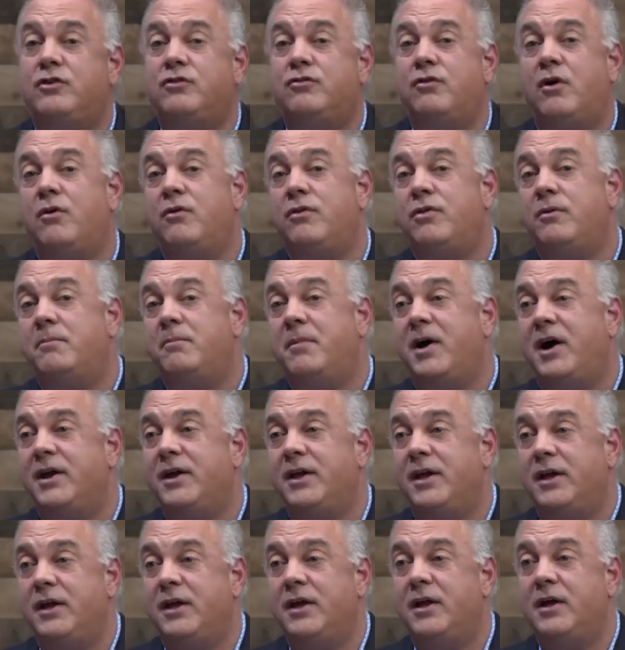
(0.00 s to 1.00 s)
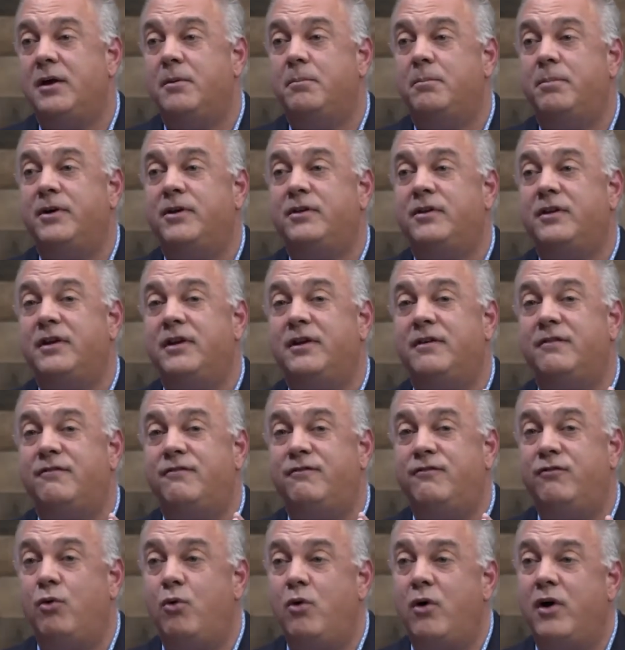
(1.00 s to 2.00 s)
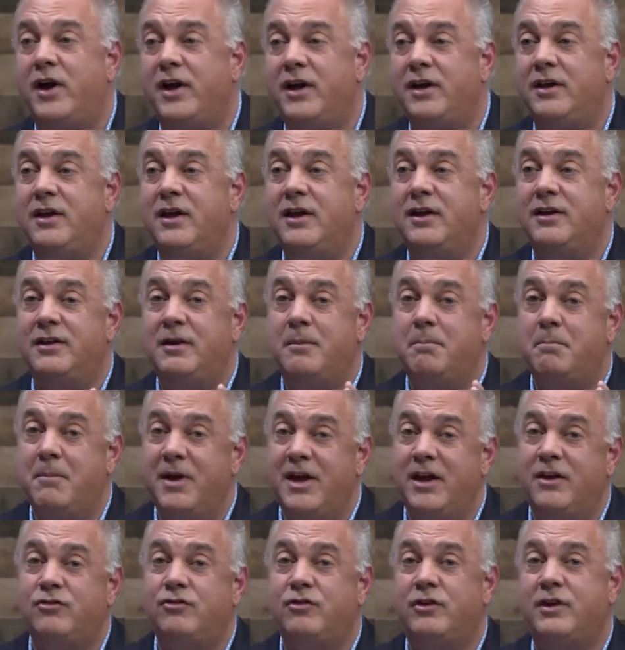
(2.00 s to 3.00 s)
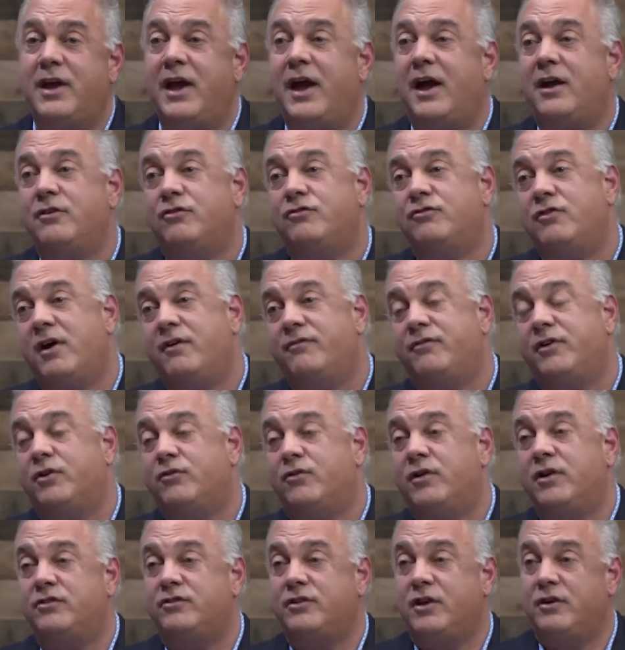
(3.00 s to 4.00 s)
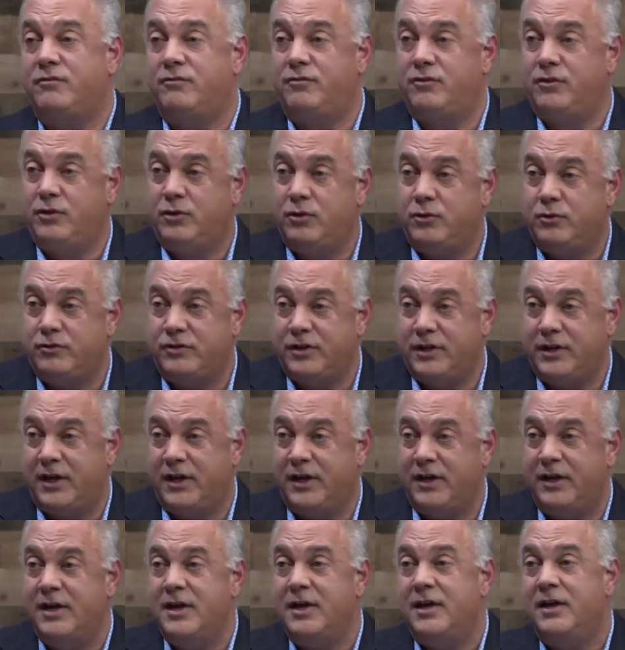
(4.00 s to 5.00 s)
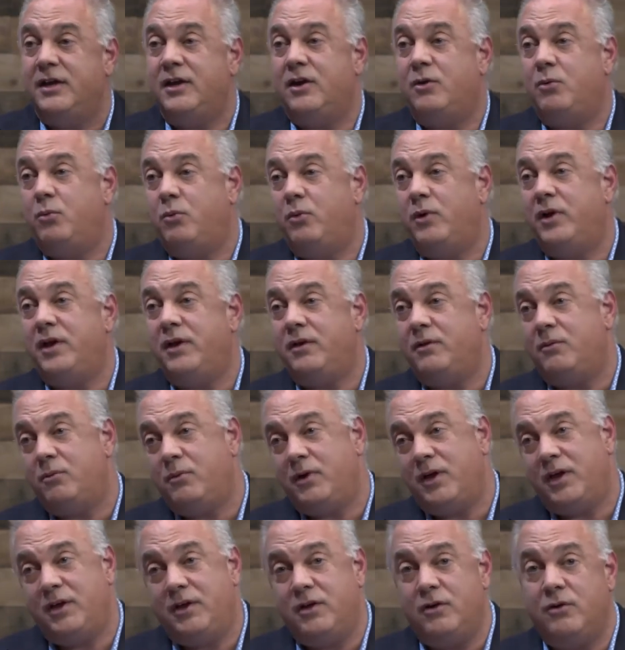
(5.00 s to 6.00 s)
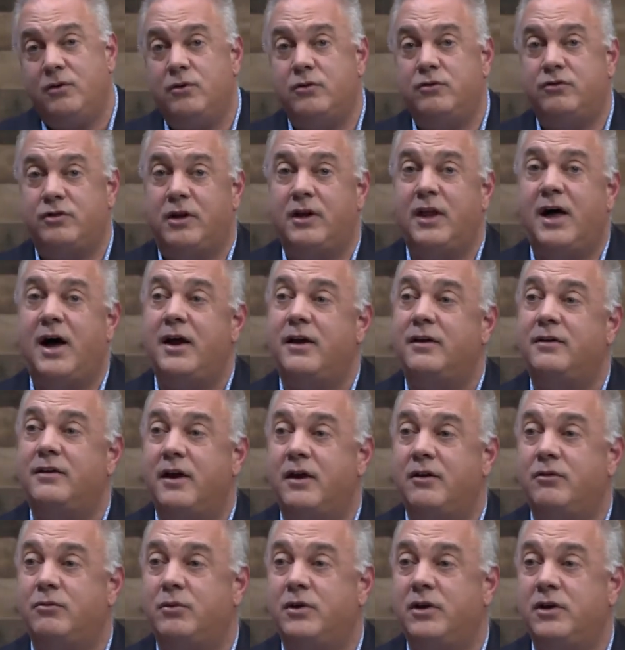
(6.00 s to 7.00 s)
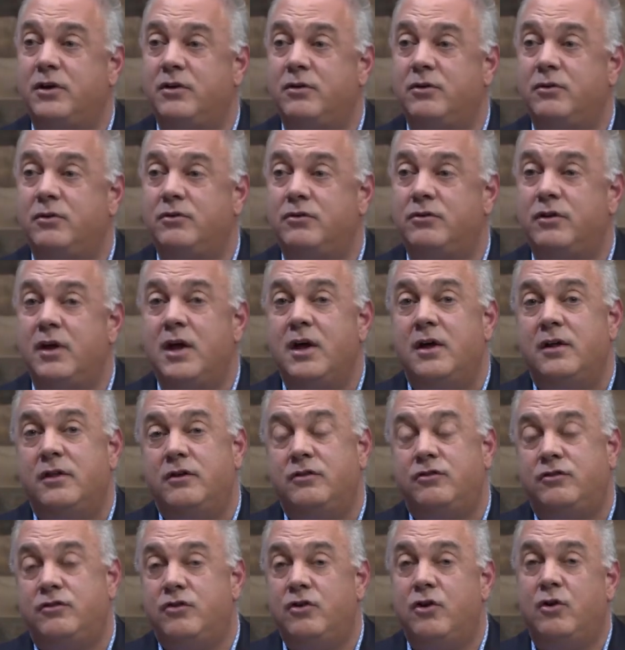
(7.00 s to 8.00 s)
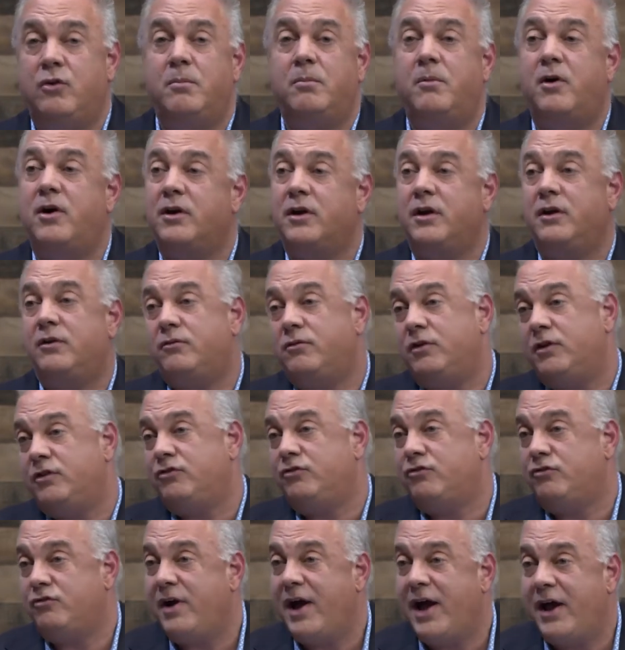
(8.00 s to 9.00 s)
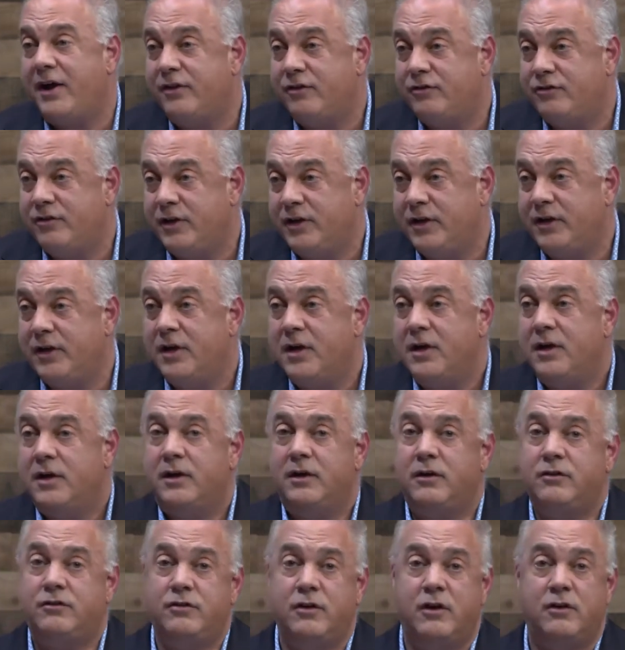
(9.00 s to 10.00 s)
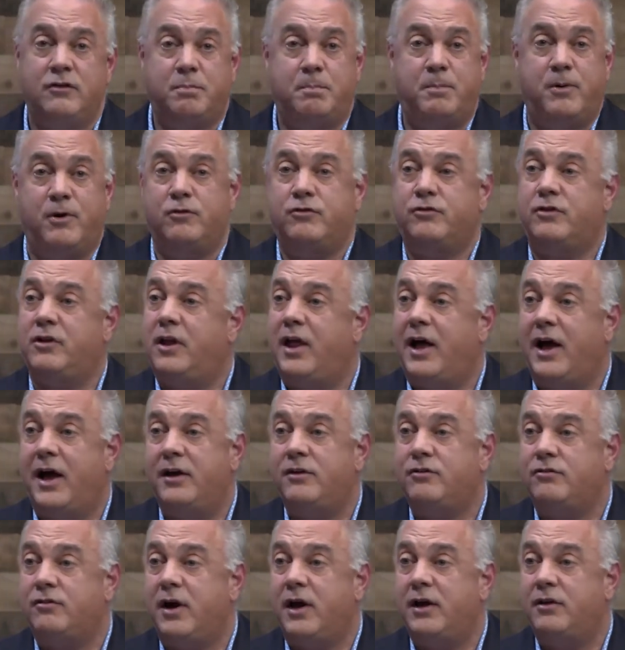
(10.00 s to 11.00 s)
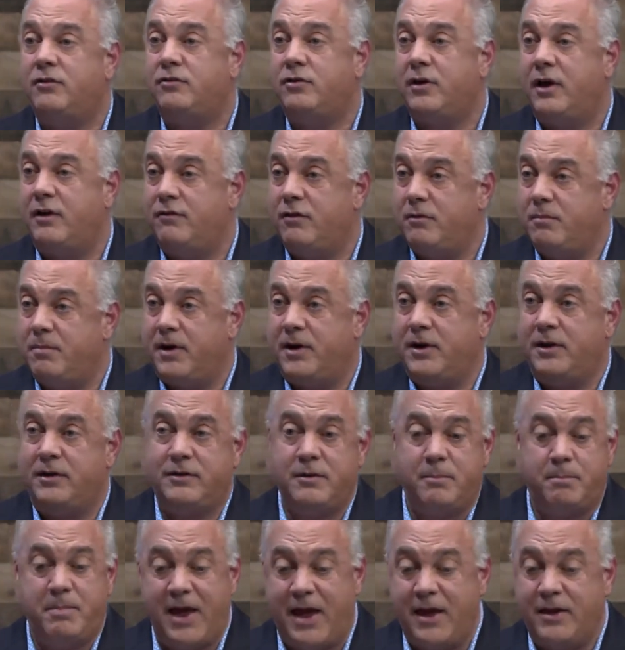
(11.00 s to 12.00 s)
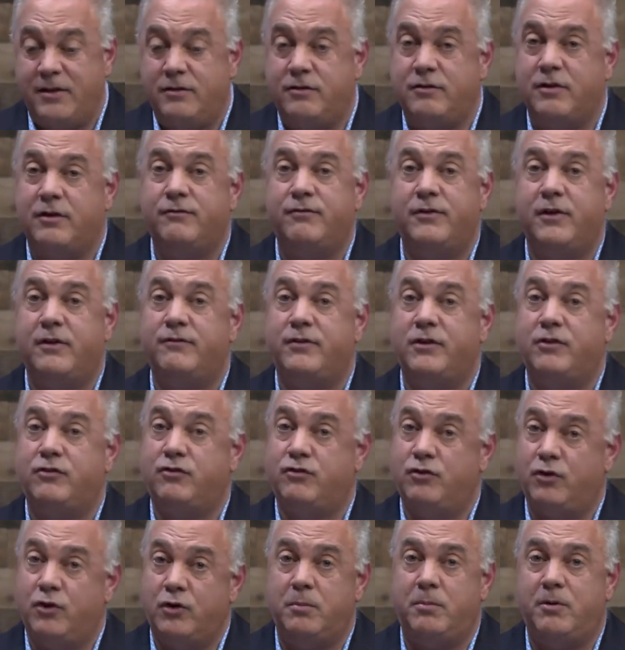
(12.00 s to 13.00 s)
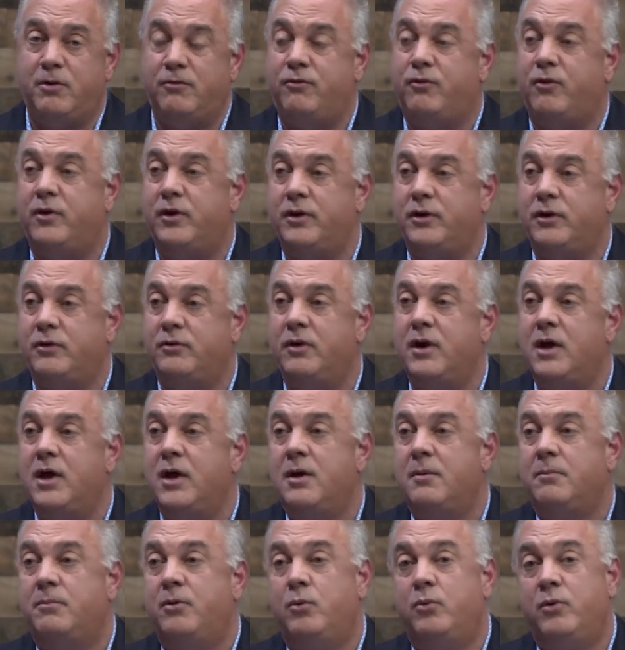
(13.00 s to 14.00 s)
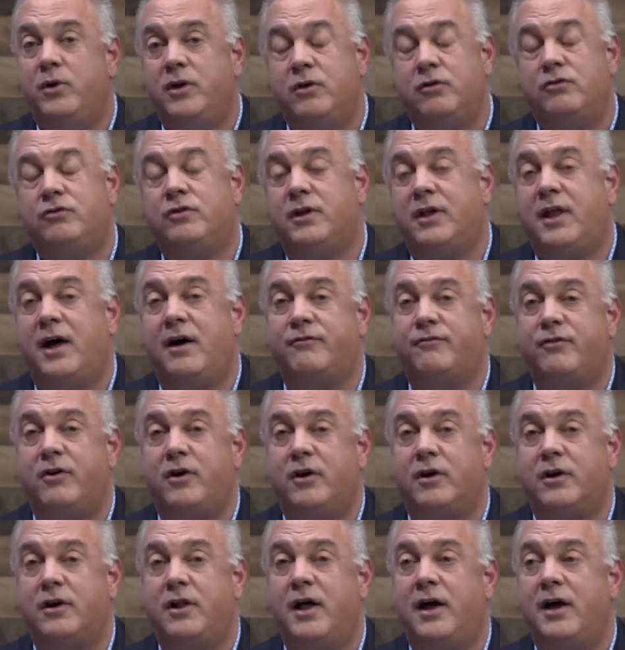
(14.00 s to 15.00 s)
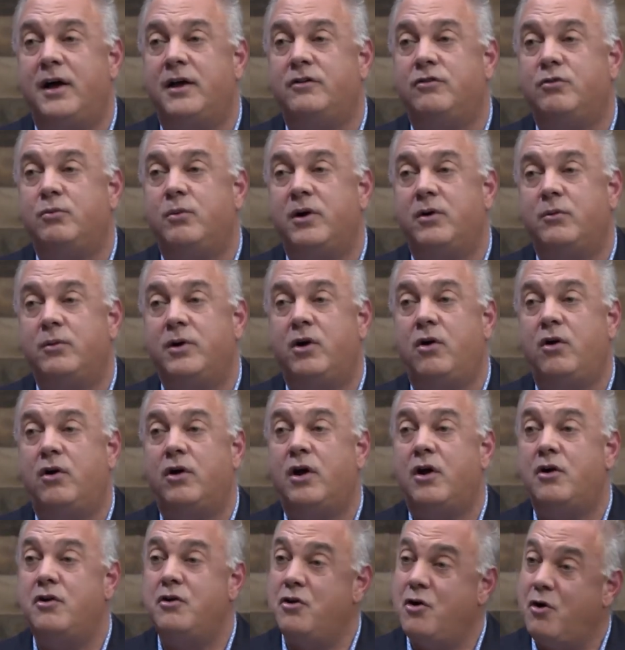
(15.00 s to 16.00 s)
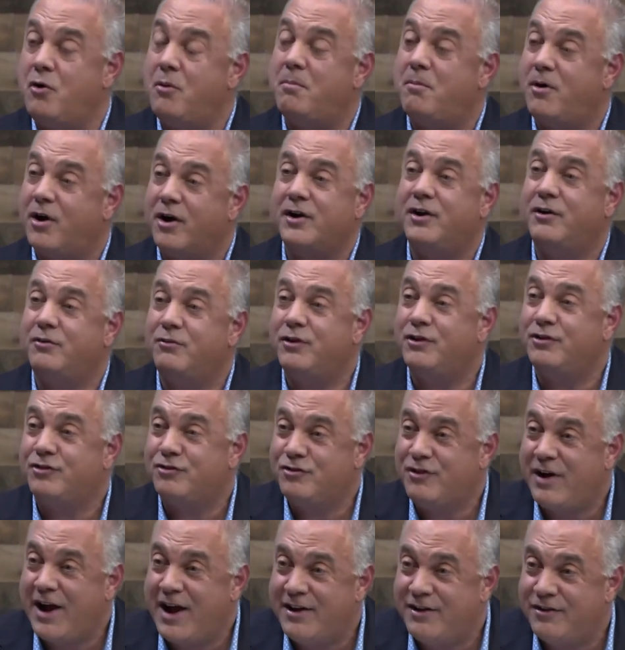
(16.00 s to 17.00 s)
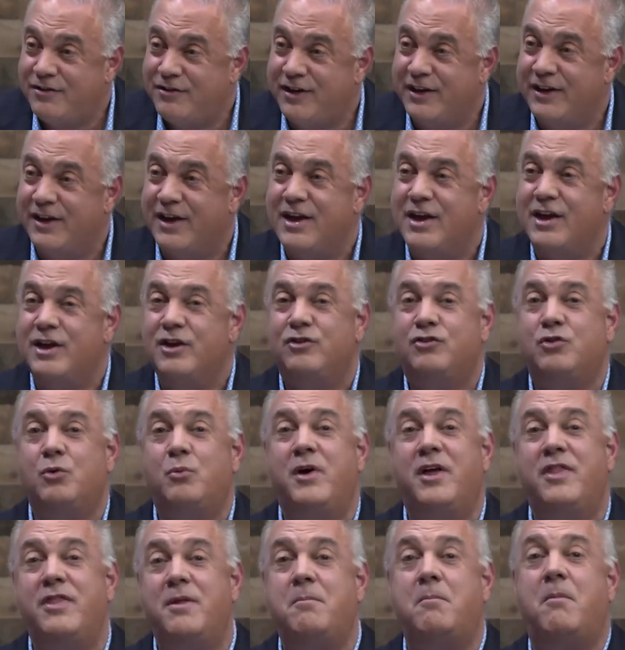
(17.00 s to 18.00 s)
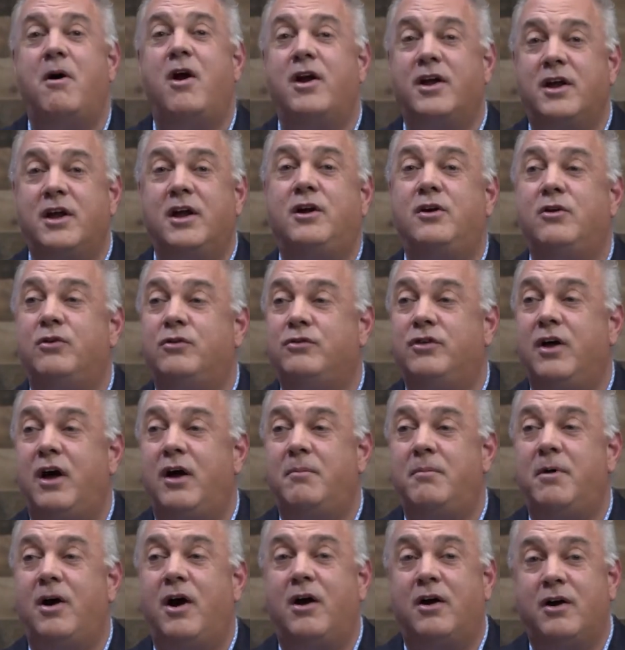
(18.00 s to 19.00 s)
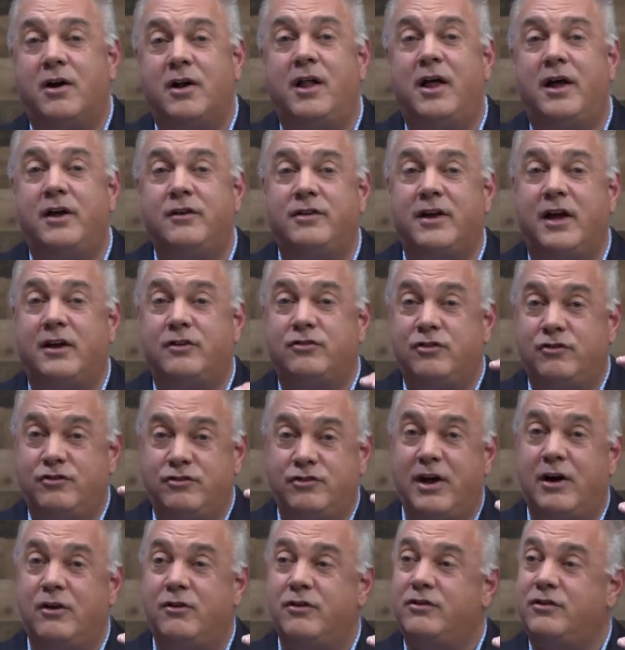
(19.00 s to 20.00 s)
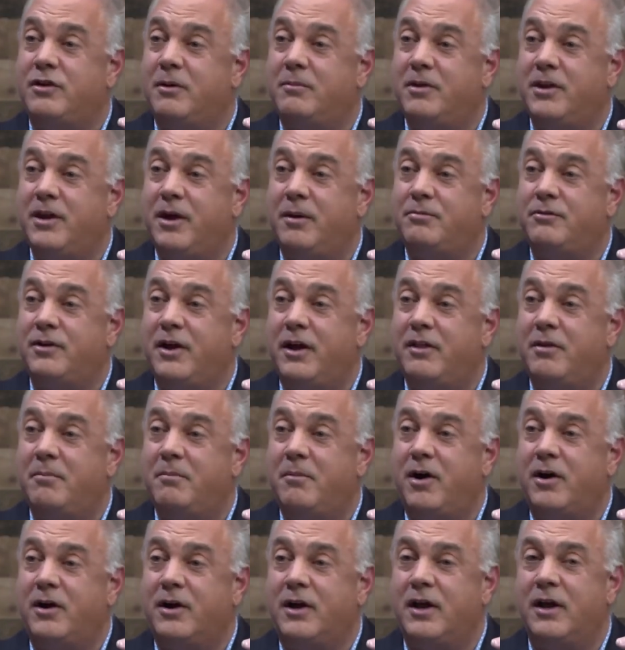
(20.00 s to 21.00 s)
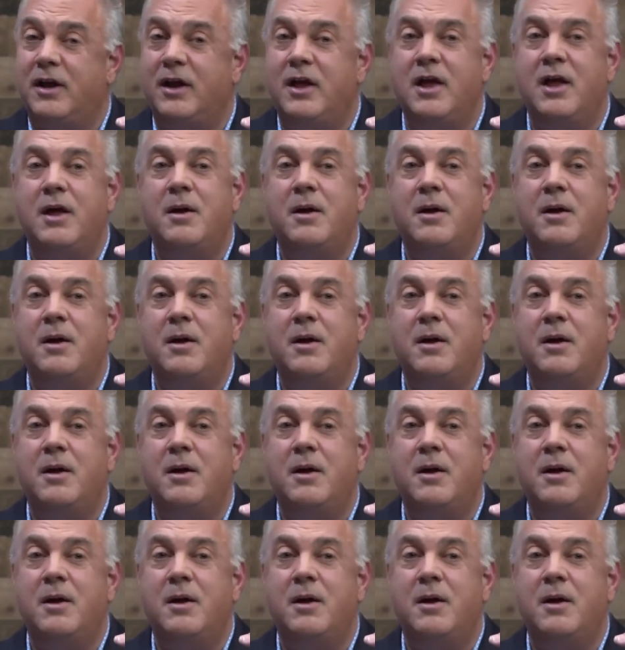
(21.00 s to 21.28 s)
grow the money, but to avoid the major catastrophic risk of losing it. Now, we use, a lot of times, we use this no market risk strategy. It's personalized, right? So everybody, it depends if it's suitable for you, but we use it a lot for our clients where we call it our no market risk strategy. So when the market goes up, our clients actually share in some of the upside of the market.